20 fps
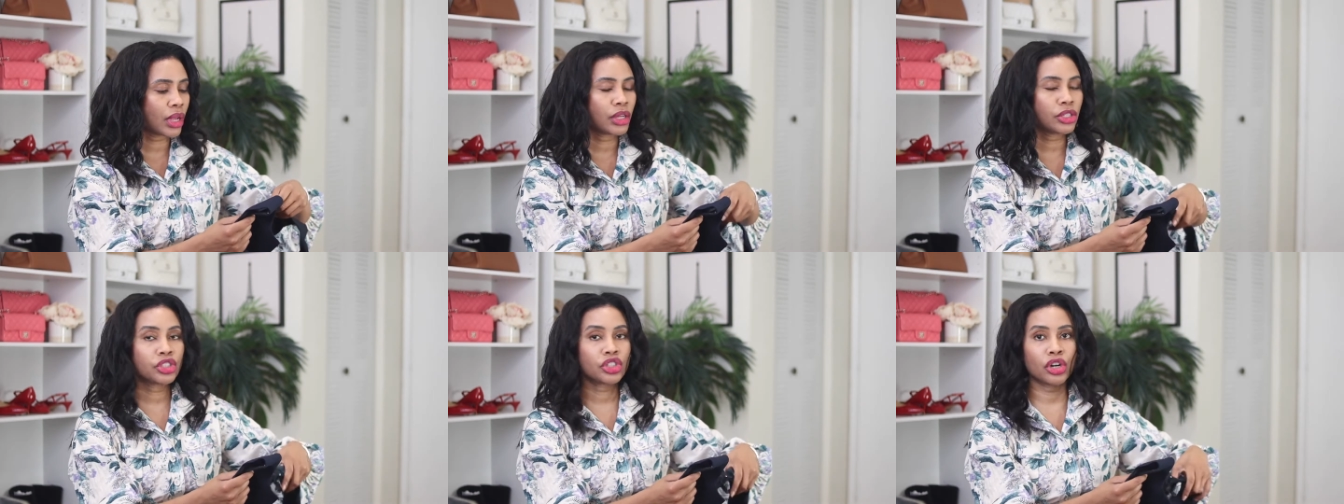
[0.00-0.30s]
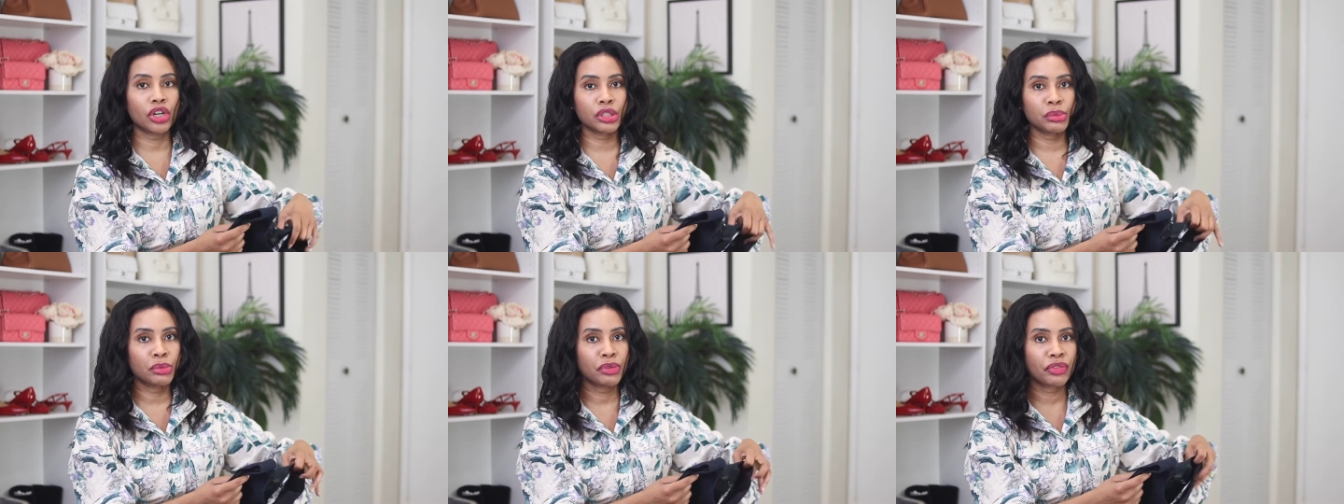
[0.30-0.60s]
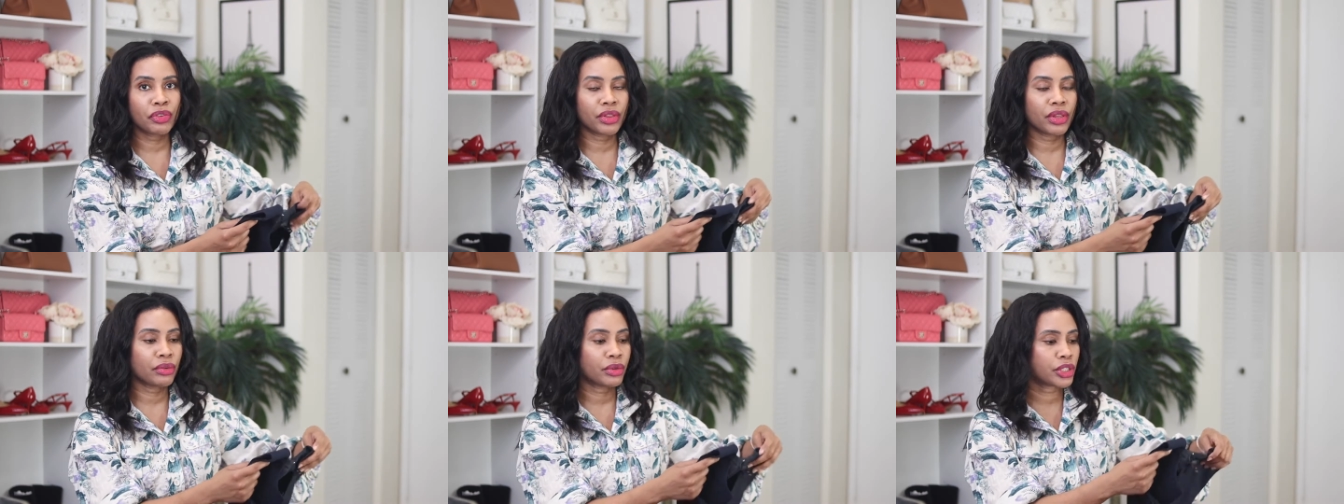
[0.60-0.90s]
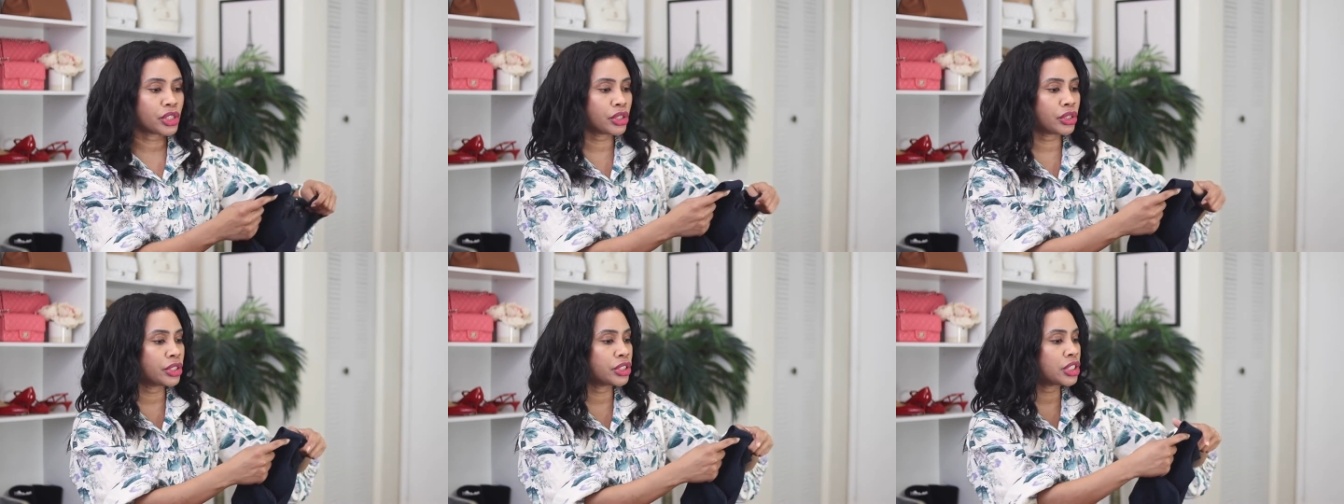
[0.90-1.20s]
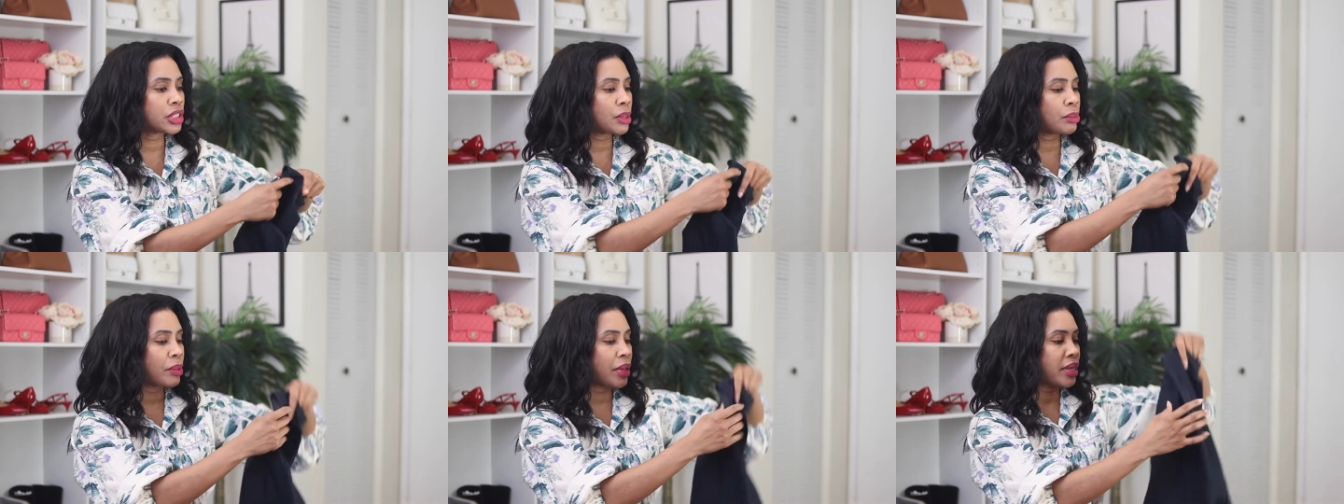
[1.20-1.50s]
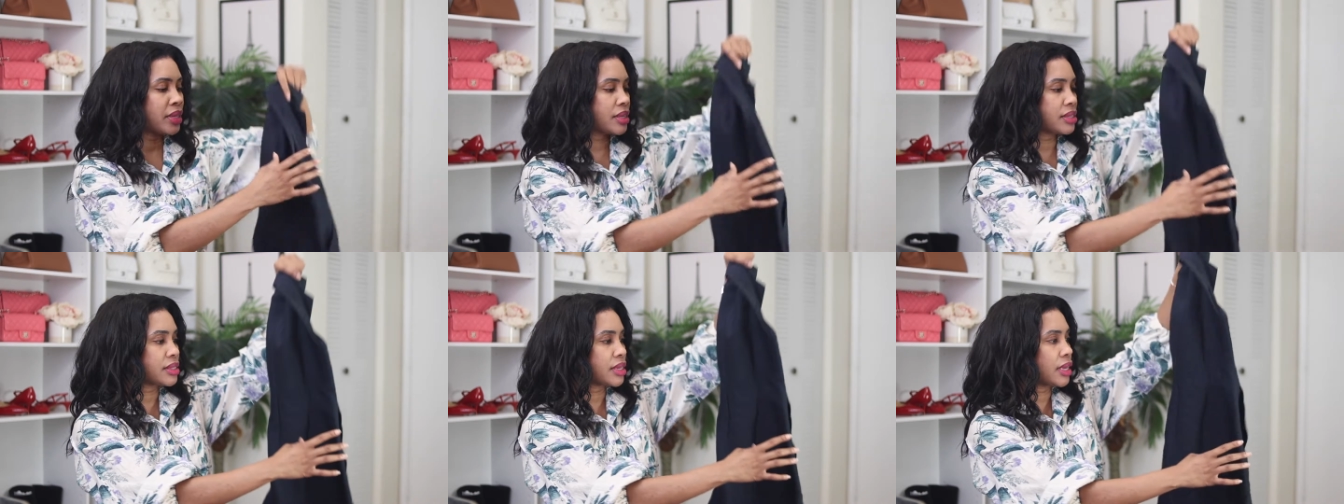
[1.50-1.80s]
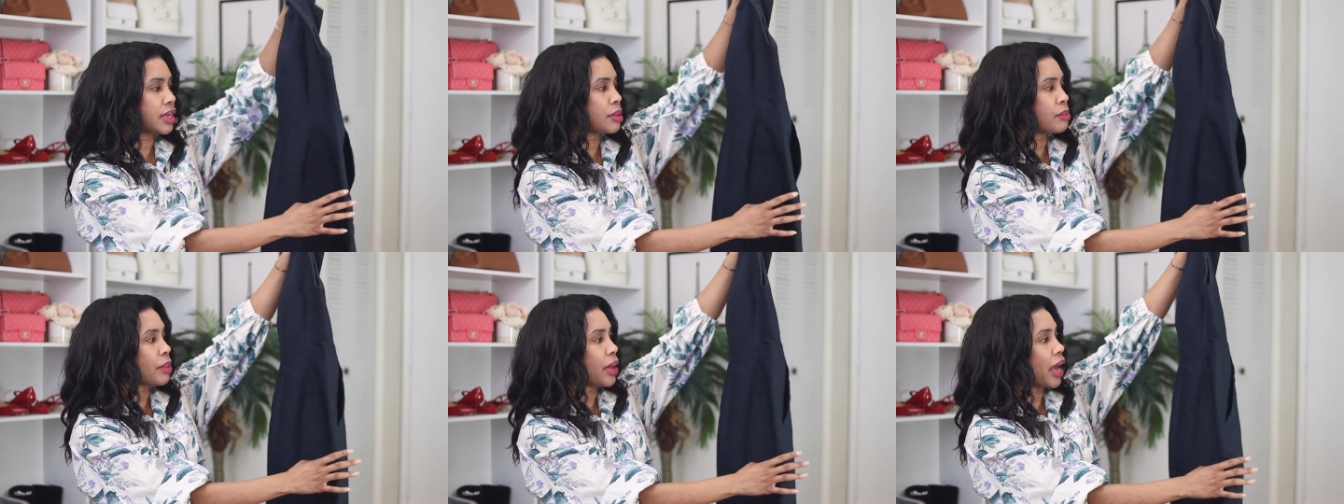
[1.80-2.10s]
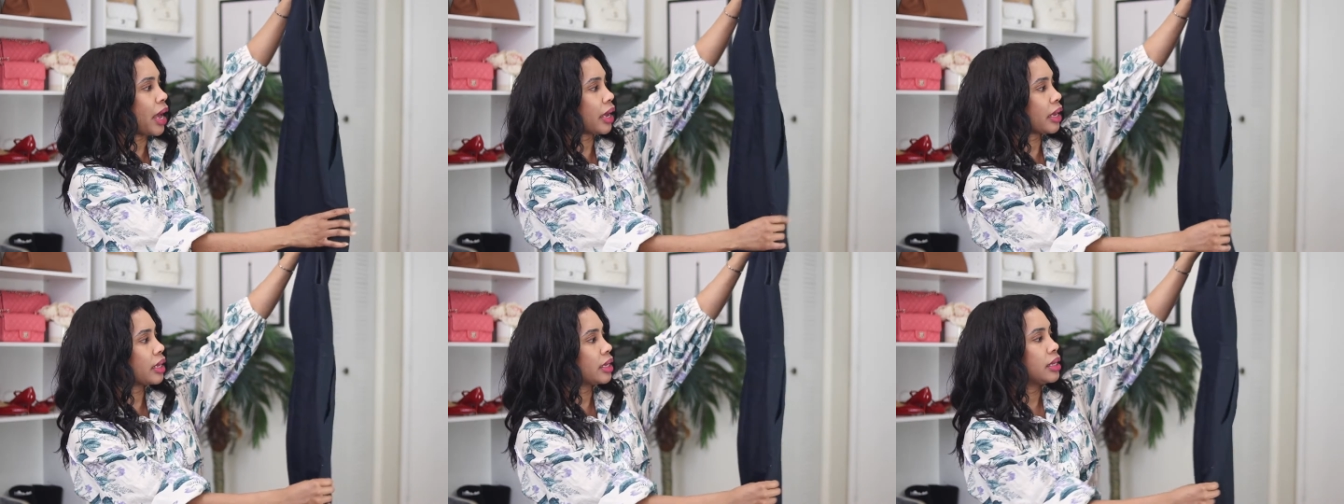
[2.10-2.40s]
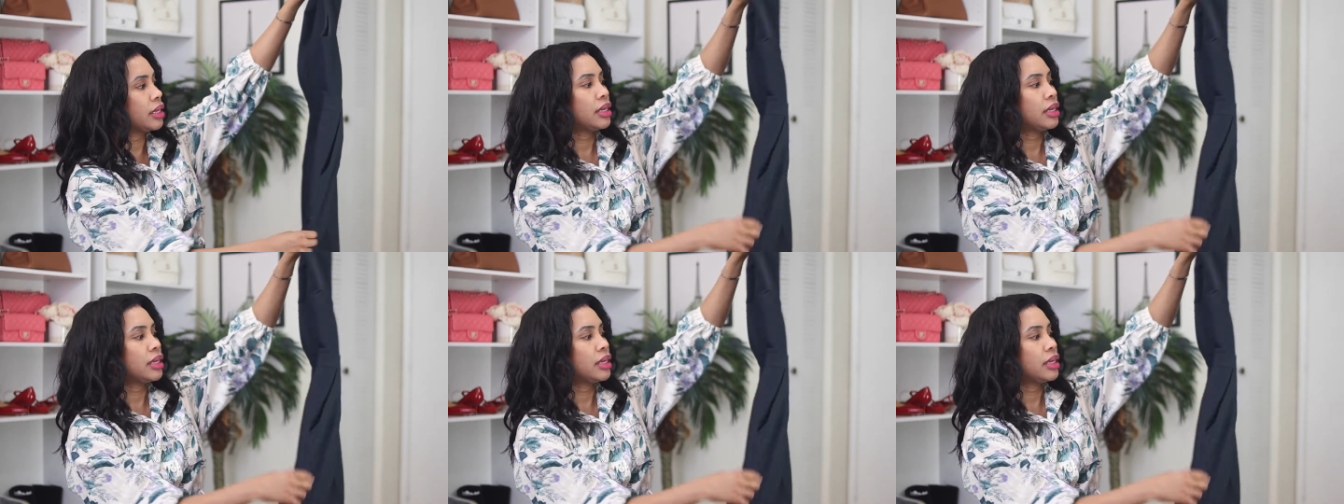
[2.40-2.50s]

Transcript: charge me for the return shipping to send it back.